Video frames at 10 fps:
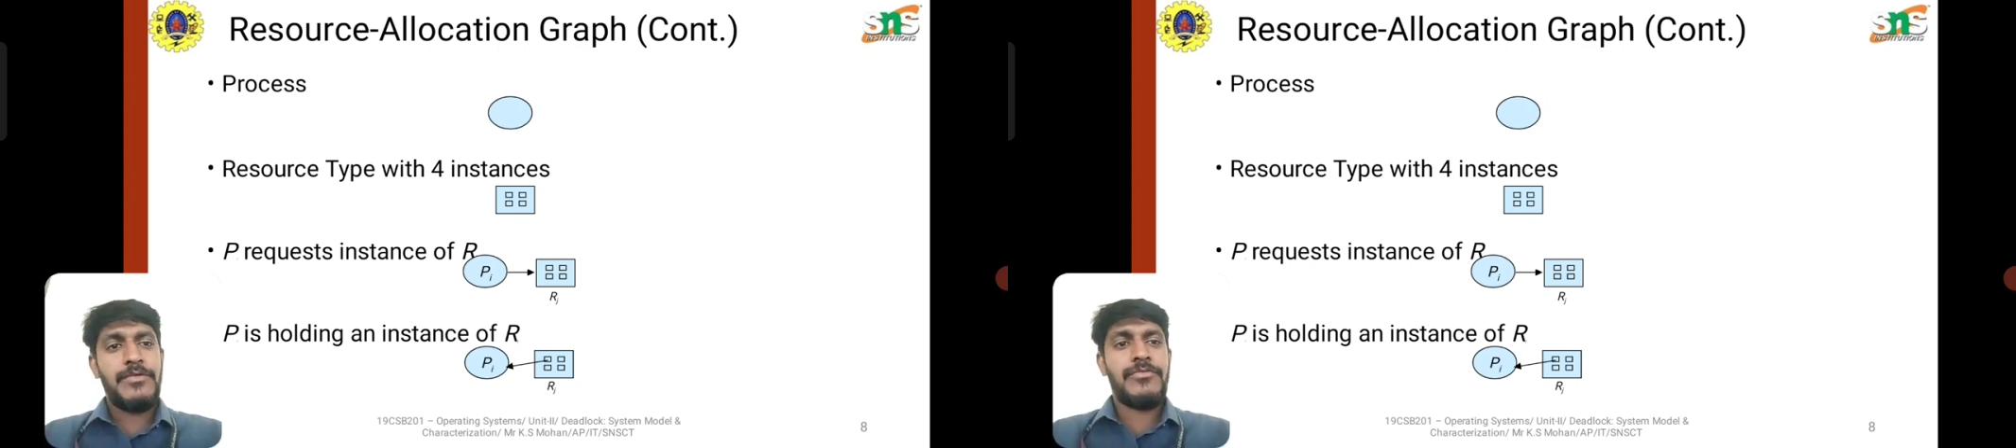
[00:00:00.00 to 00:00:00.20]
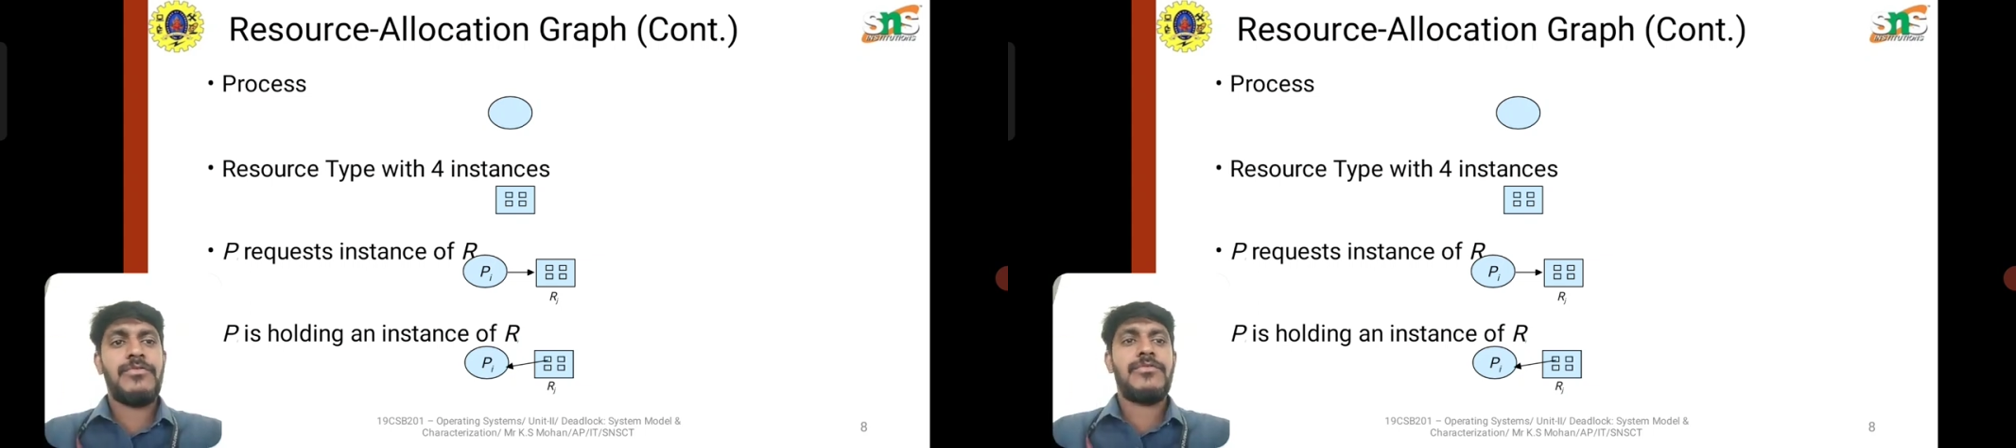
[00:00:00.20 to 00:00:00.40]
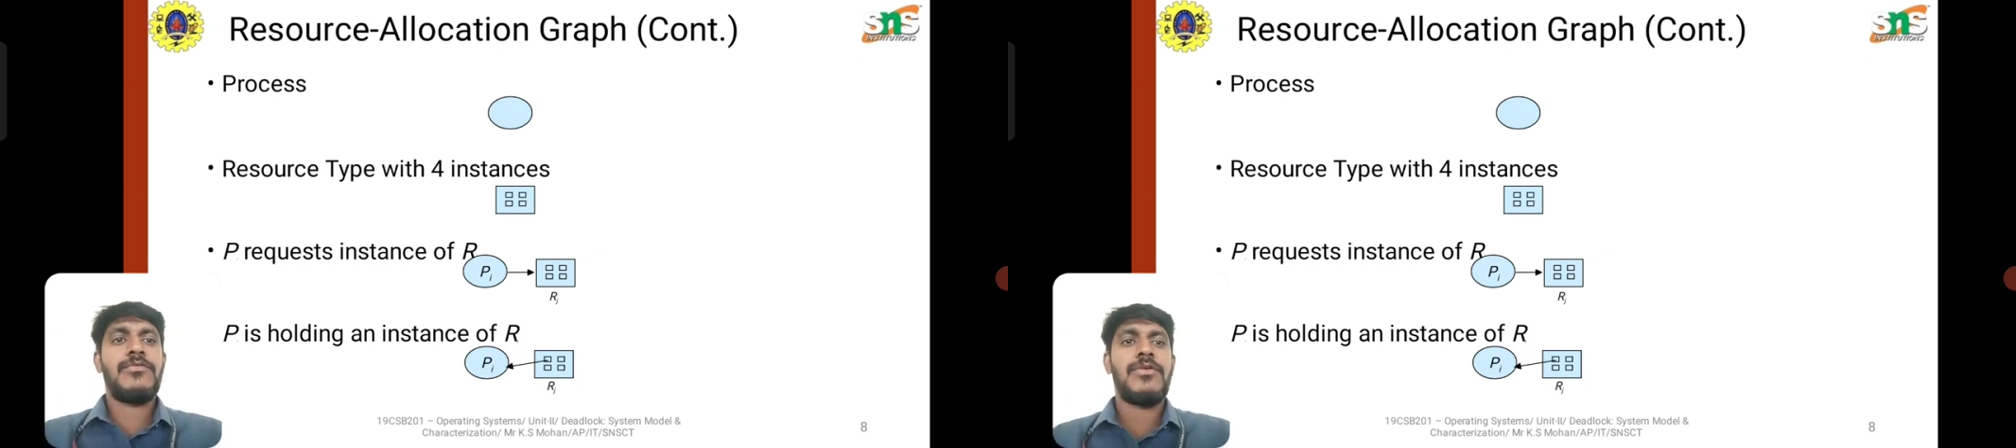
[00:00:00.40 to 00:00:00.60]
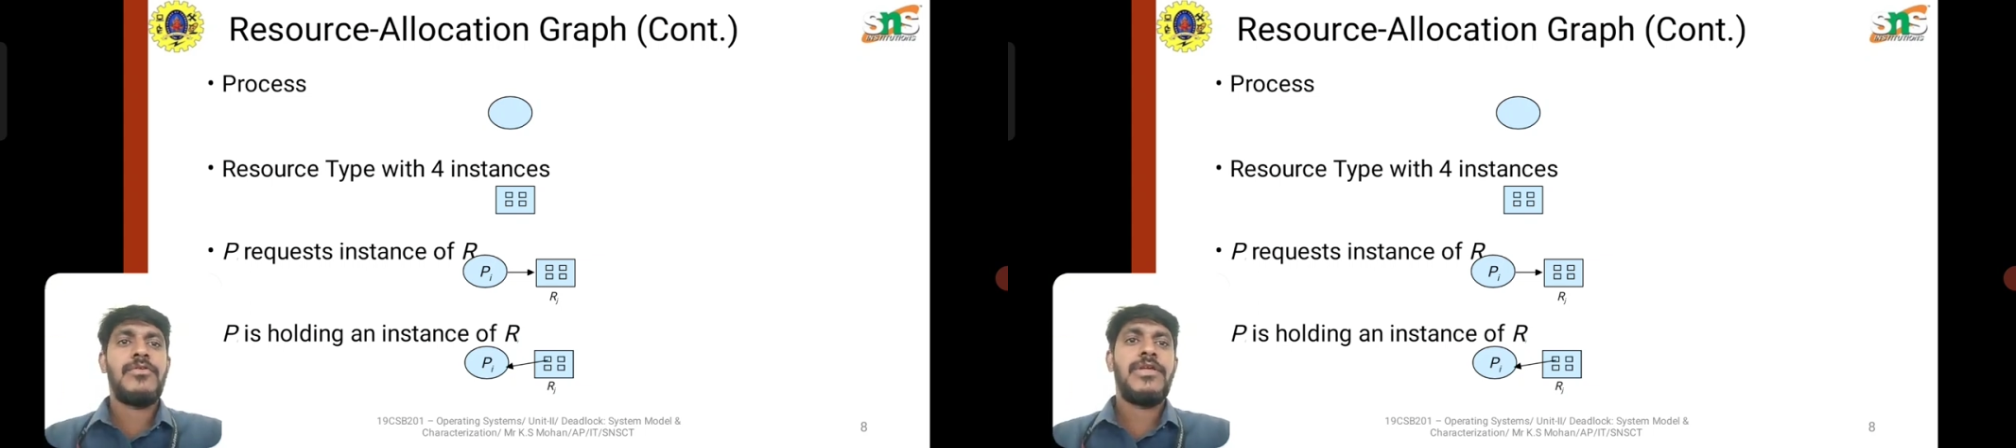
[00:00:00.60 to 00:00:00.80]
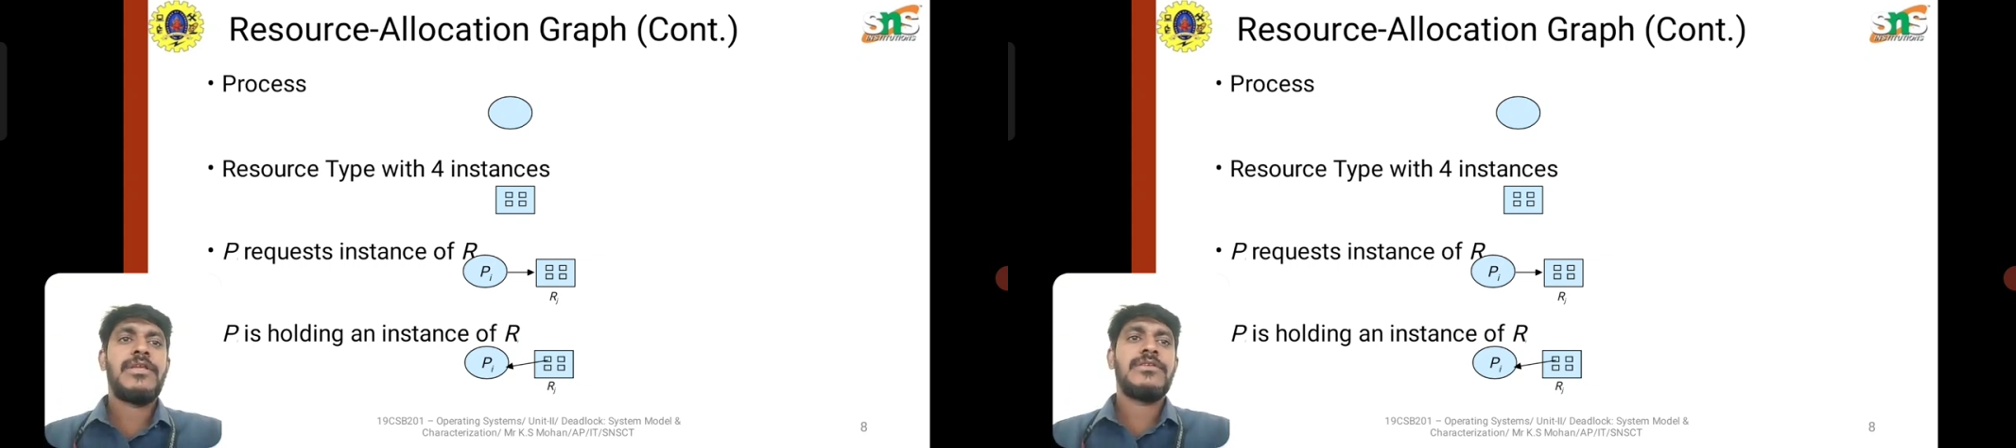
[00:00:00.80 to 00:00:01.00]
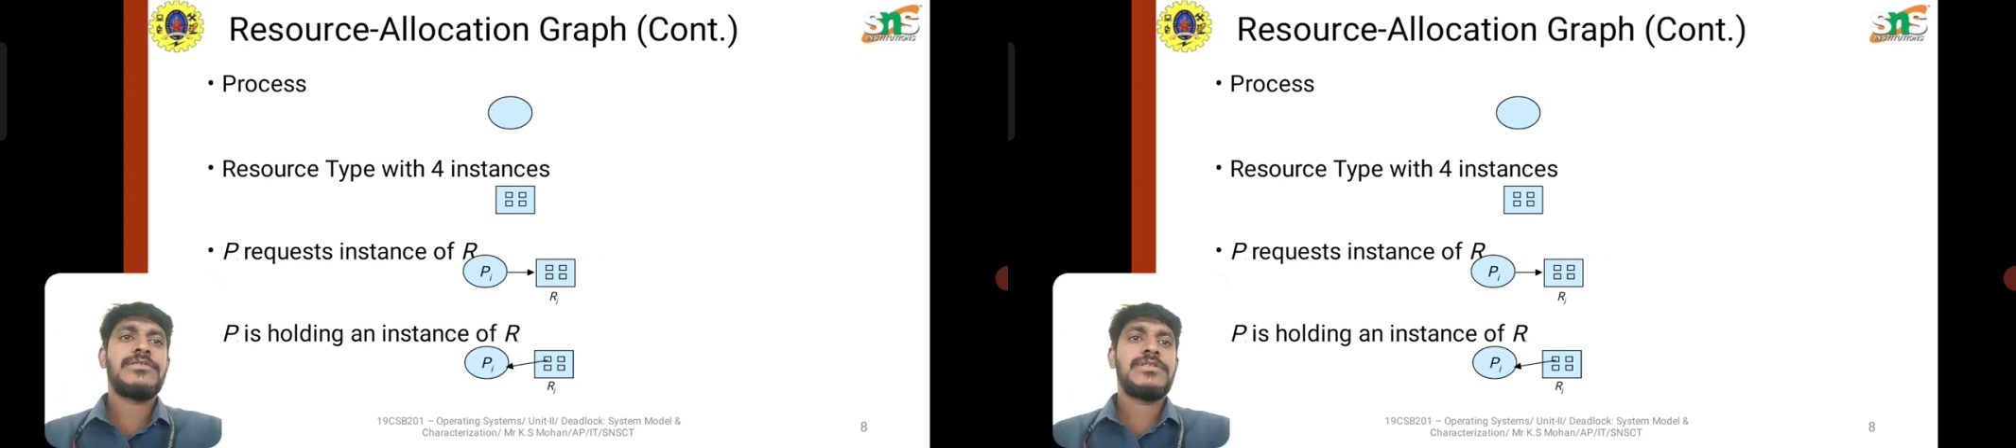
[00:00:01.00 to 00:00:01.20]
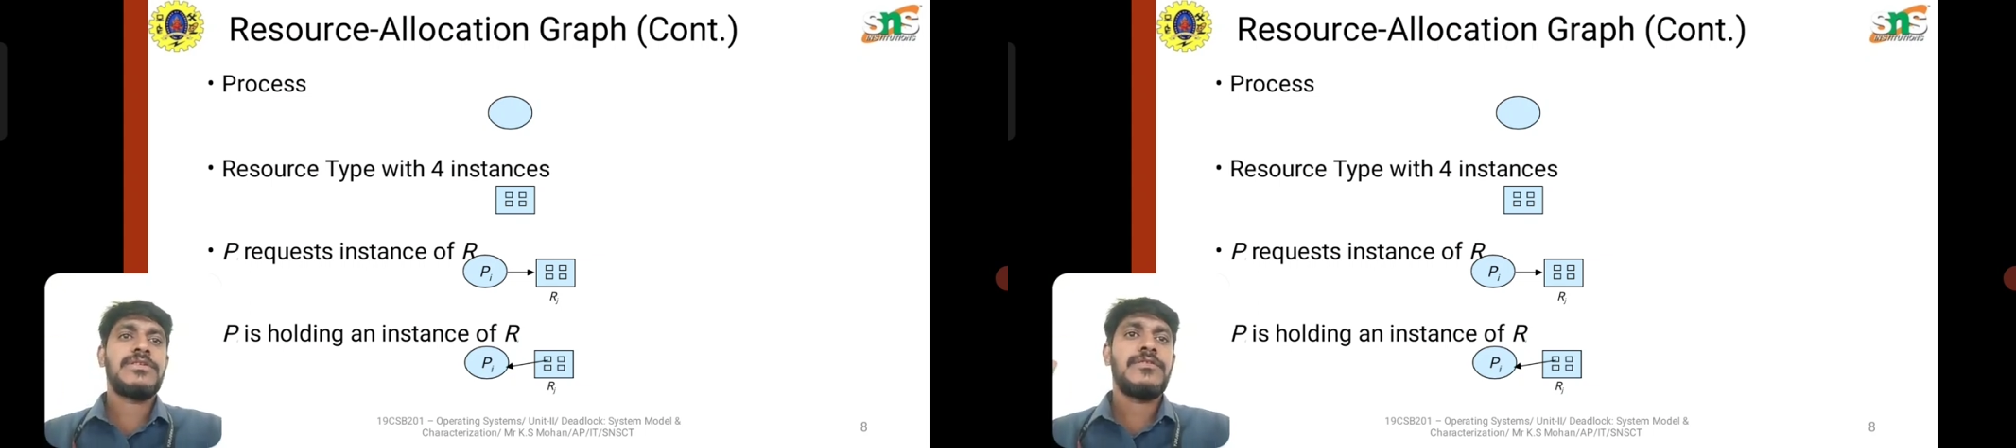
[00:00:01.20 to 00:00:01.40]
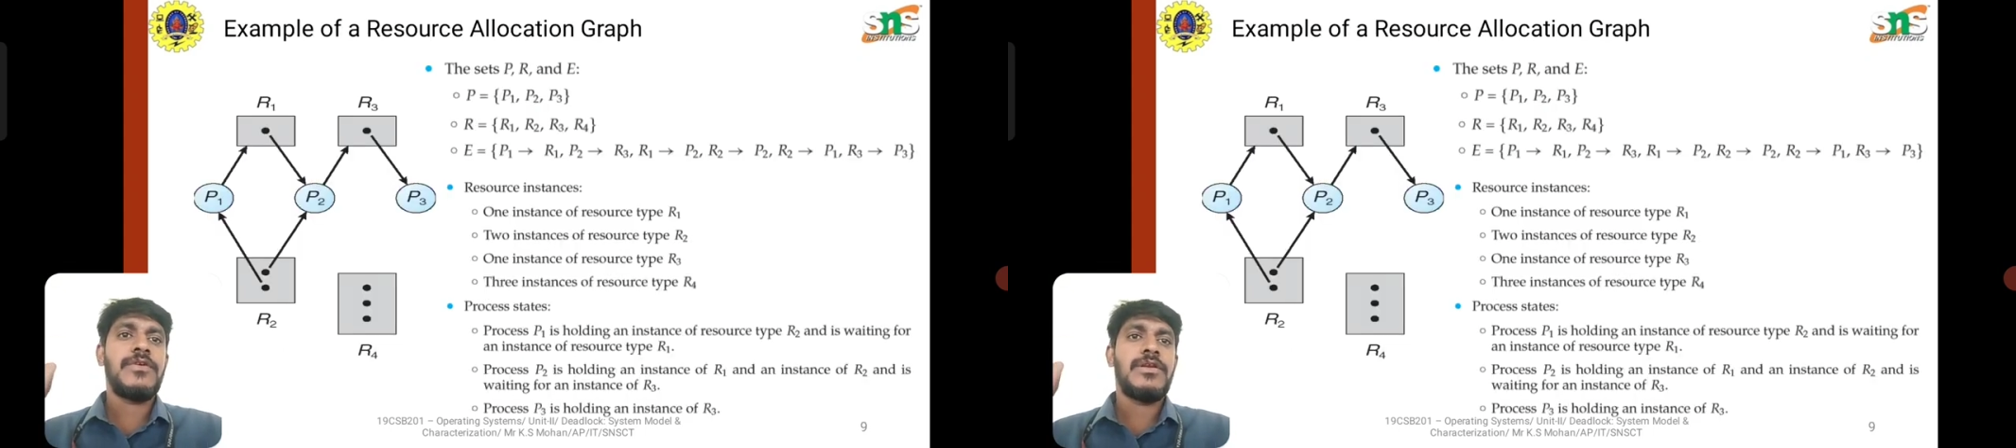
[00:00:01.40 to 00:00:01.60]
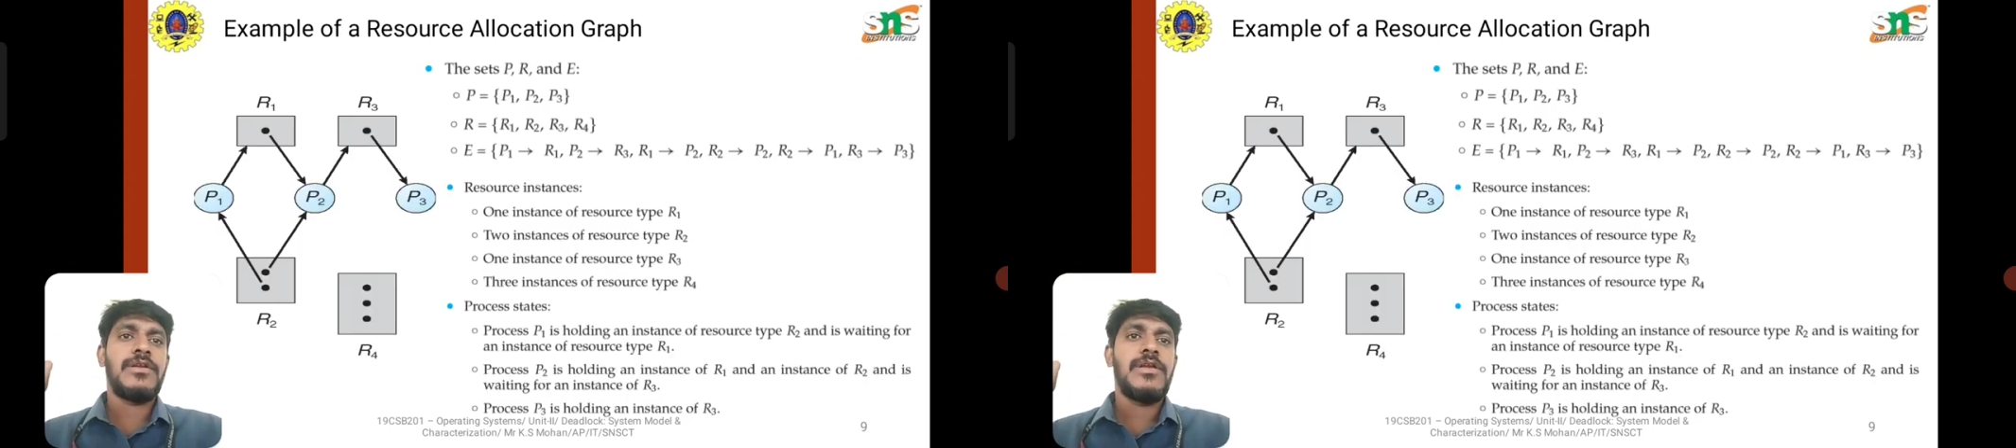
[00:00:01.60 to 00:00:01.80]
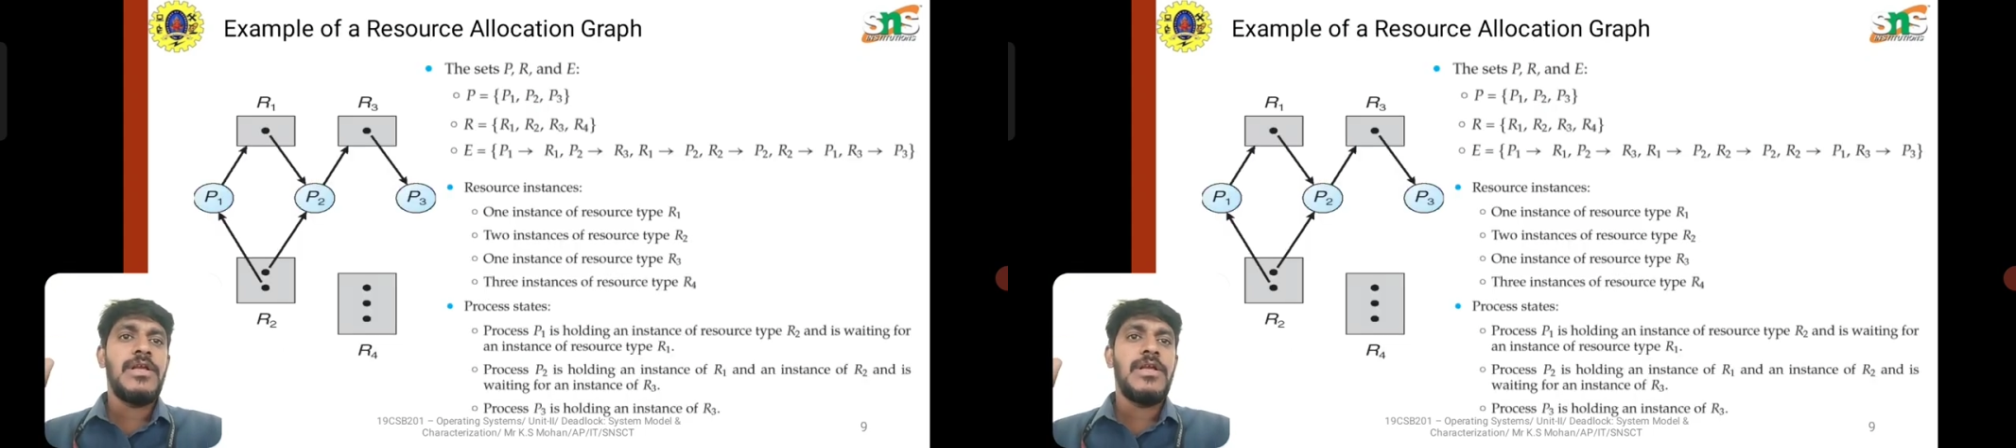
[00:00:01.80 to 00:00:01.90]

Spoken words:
of holding instance of R.